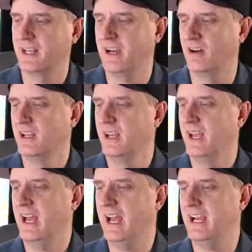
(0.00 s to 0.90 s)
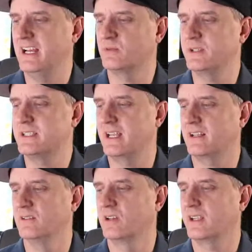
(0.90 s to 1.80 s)
Now, as we
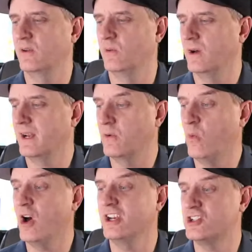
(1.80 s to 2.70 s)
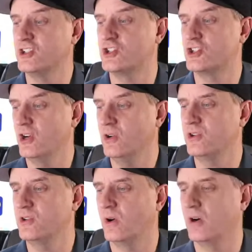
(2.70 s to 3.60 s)
take a look at what I wanted to show
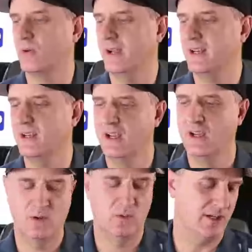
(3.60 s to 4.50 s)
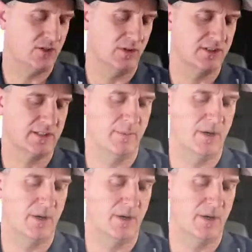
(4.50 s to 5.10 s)
you already, which was the